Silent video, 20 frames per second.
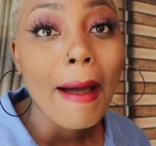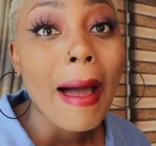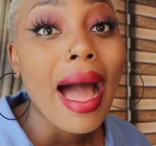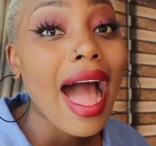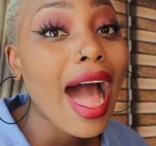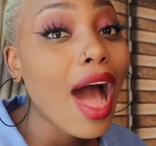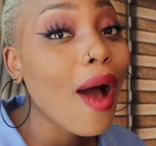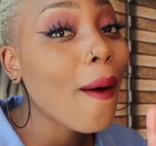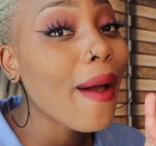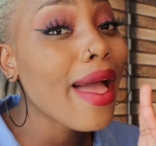
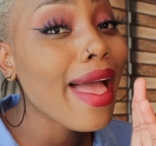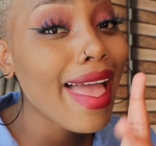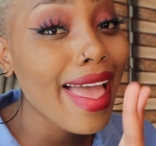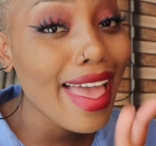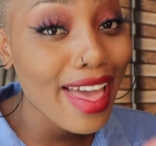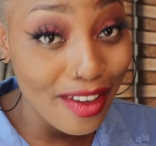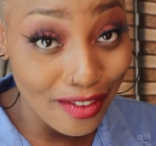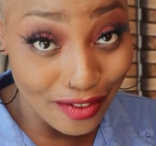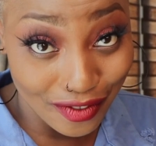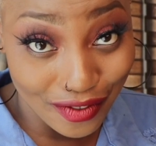
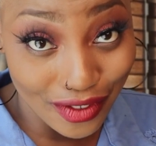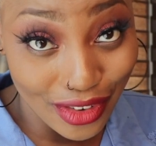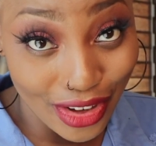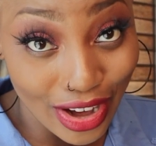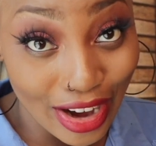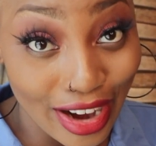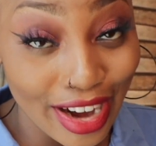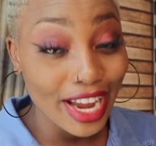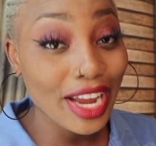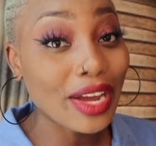
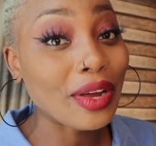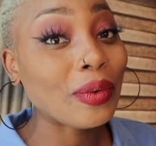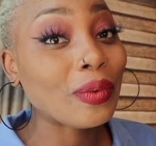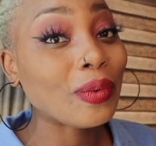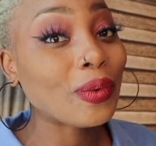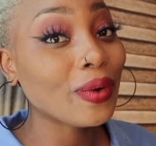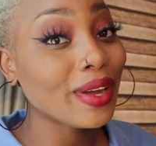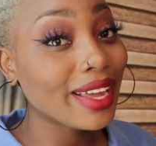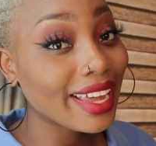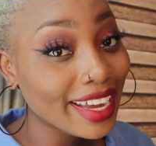However, it
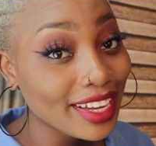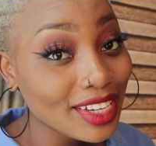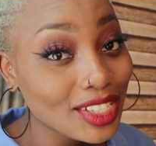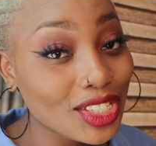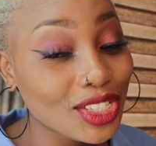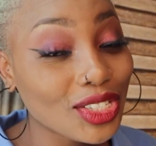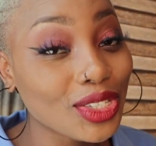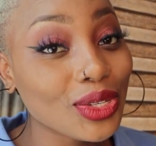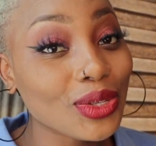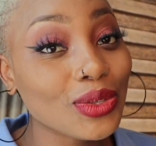will
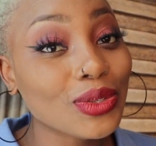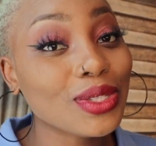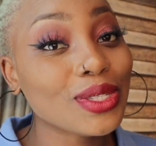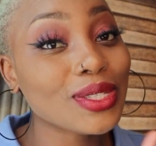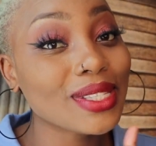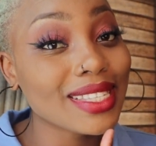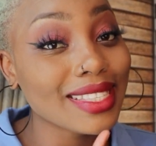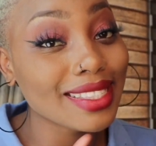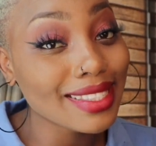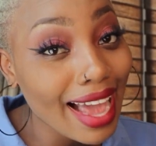get you
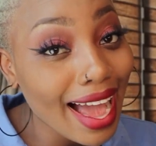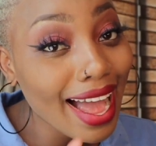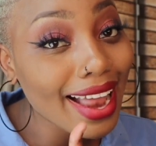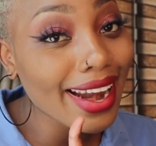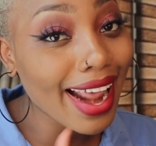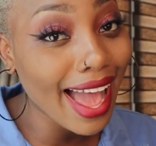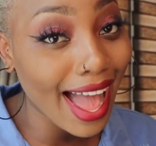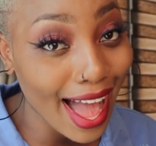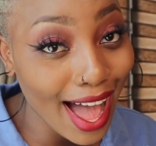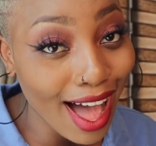to
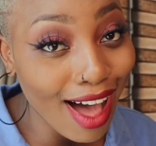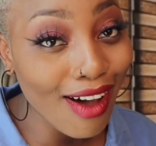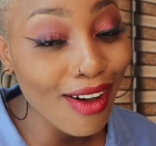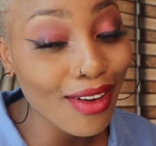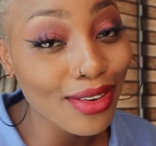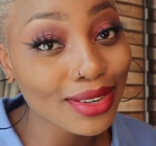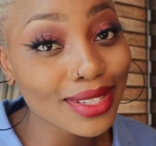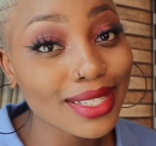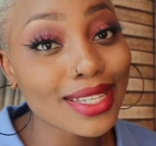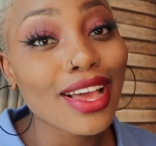stand
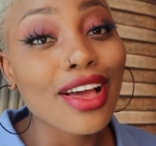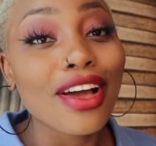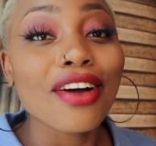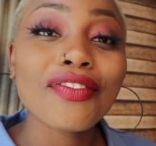out